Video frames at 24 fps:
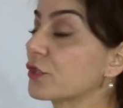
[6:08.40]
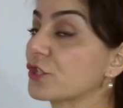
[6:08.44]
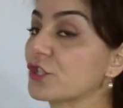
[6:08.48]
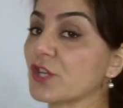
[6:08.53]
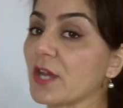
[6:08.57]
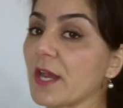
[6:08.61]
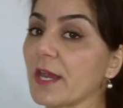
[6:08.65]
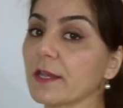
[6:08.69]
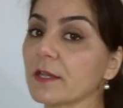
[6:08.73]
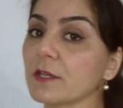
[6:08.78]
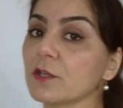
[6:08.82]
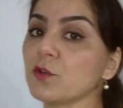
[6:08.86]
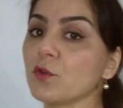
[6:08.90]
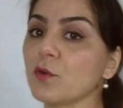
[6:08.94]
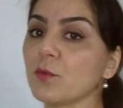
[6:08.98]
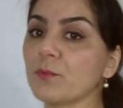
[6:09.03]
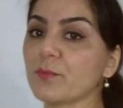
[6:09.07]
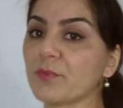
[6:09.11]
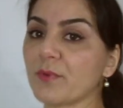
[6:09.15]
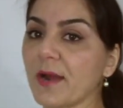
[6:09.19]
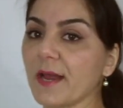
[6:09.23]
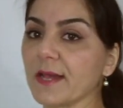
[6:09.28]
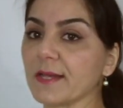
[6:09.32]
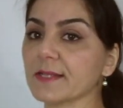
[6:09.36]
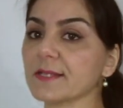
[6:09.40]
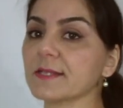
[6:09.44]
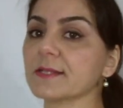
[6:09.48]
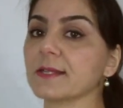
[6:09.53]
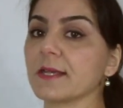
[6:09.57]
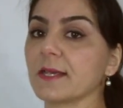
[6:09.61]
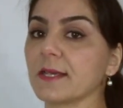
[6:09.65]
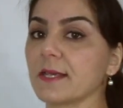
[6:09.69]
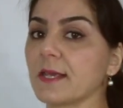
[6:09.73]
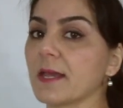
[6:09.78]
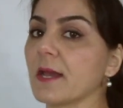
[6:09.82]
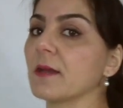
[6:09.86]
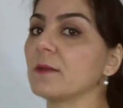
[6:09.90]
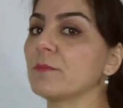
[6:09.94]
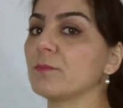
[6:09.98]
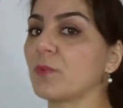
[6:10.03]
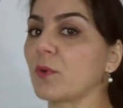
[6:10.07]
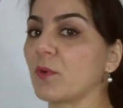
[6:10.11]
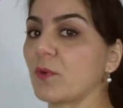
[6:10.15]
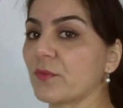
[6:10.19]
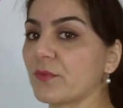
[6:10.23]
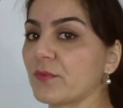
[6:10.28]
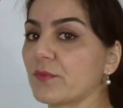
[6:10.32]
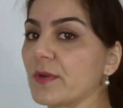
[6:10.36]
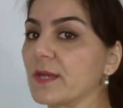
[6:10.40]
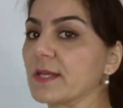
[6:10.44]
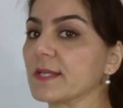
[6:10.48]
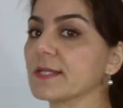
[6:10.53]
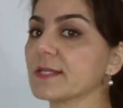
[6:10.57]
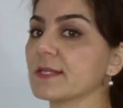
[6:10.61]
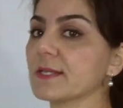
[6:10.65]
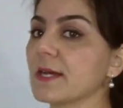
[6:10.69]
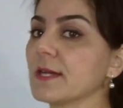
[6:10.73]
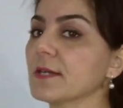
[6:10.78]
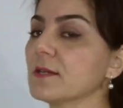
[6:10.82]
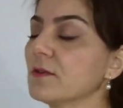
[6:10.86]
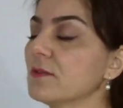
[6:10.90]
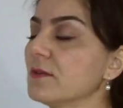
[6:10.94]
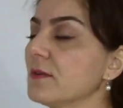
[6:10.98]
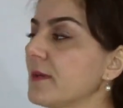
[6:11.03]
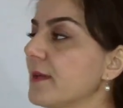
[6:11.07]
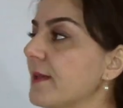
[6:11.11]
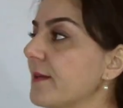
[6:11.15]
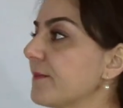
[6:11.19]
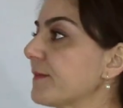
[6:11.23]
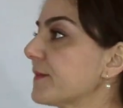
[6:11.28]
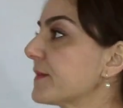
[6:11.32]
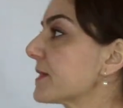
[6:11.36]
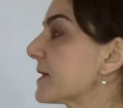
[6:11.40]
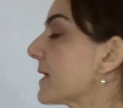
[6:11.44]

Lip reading: check your breasts, again, both rest side on the left